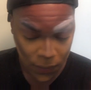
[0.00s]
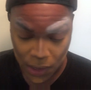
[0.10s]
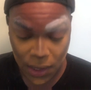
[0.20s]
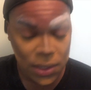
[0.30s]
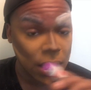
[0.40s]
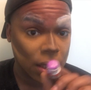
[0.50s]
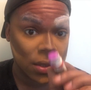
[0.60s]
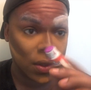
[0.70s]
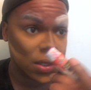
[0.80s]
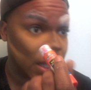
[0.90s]
And this stick
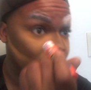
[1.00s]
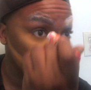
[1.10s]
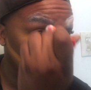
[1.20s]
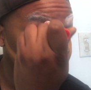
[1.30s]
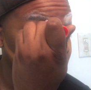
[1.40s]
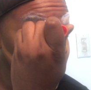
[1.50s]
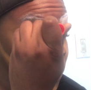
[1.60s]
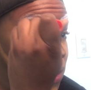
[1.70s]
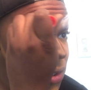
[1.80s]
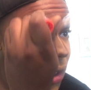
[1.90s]
is on its last leg, girl.
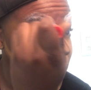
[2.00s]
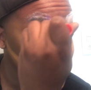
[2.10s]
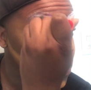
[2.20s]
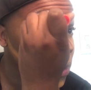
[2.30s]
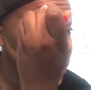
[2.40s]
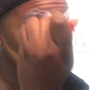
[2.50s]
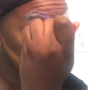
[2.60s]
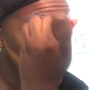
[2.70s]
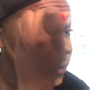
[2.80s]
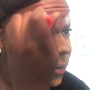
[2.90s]
This is the last one.
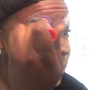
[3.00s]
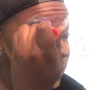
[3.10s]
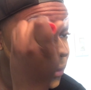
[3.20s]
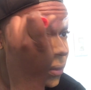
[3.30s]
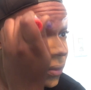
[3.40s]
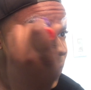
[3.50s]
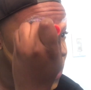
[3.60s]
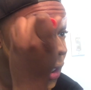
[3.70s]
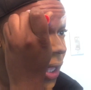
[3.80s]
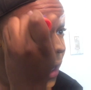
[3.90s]

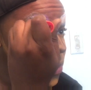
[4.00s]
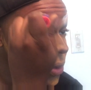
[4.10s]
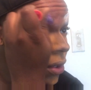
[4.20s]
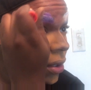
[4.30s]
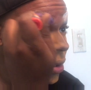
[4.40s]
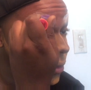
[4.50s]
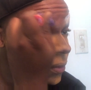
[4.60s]
This is the last flip.